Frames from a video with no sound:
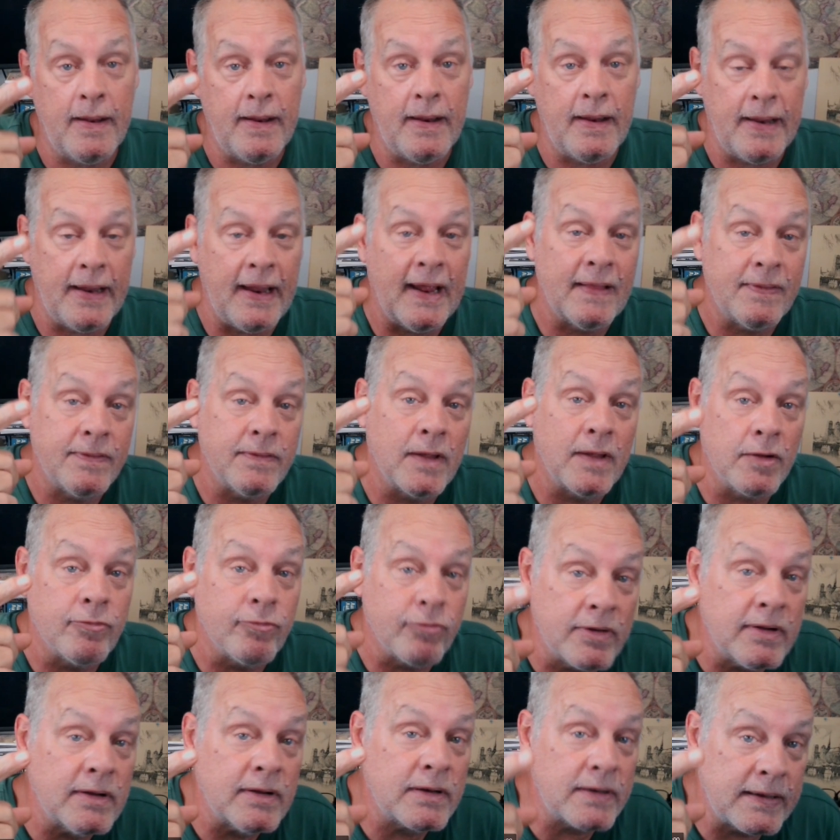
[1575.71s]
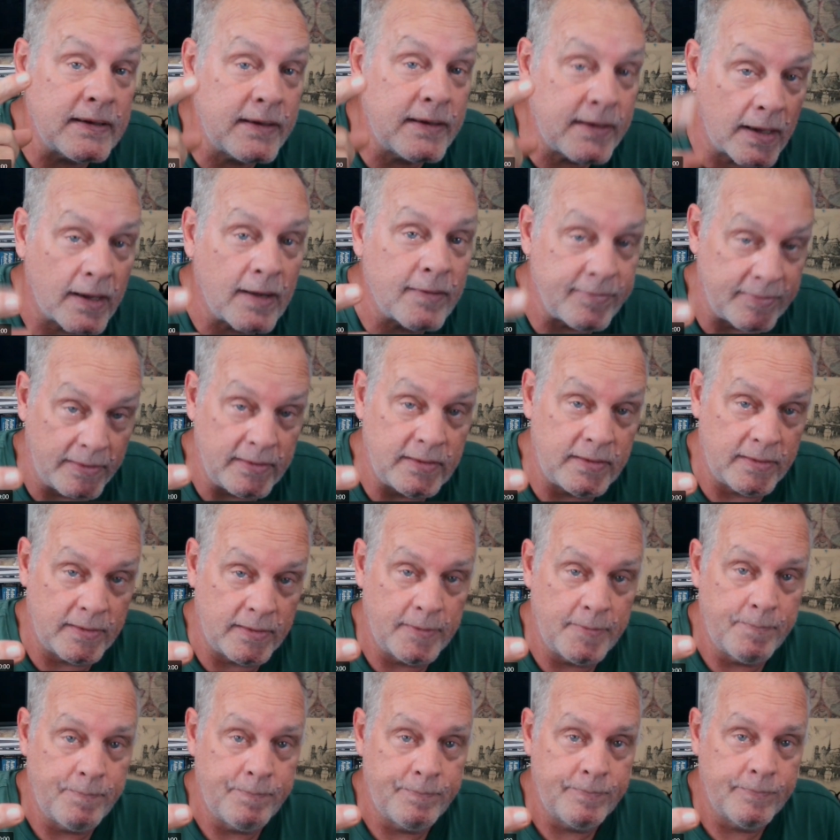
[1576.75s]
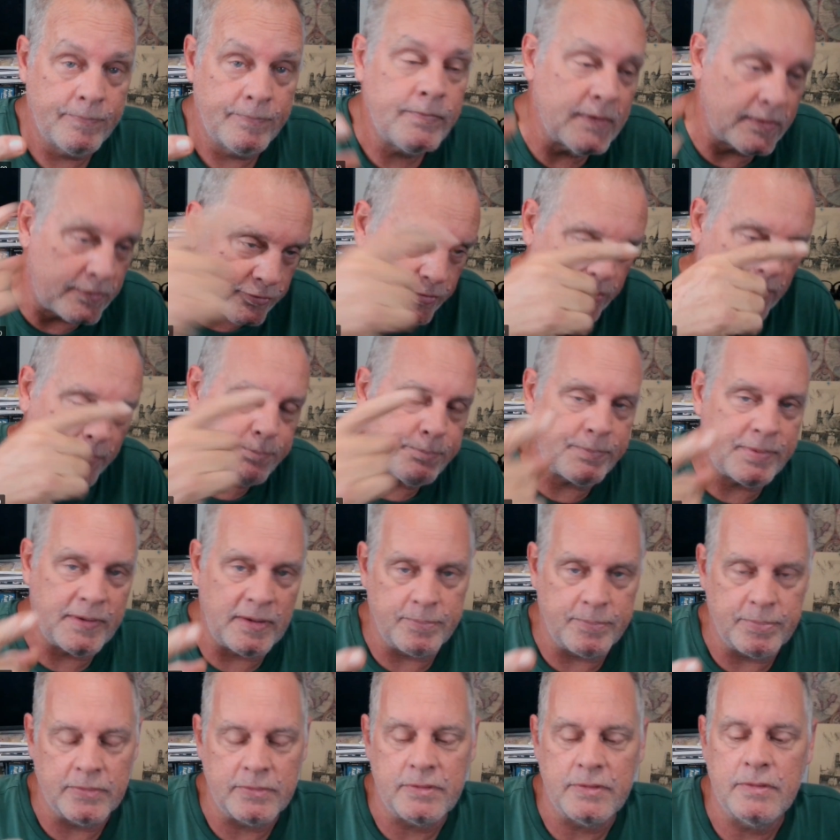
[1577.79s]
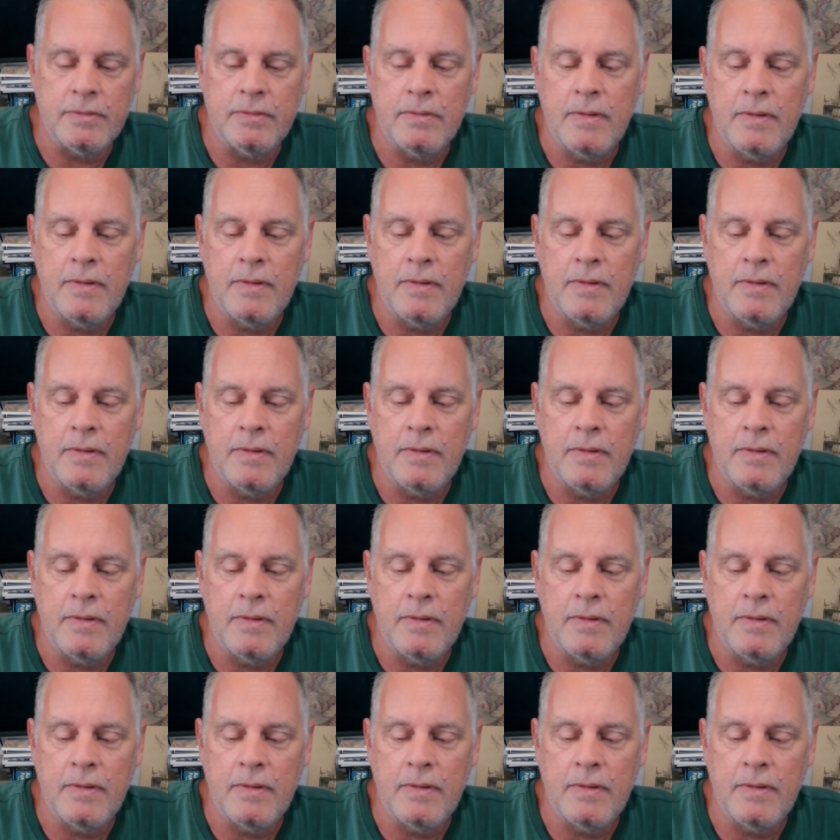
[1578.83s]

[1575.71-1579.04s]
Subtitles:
and they really covet, the Trump people do,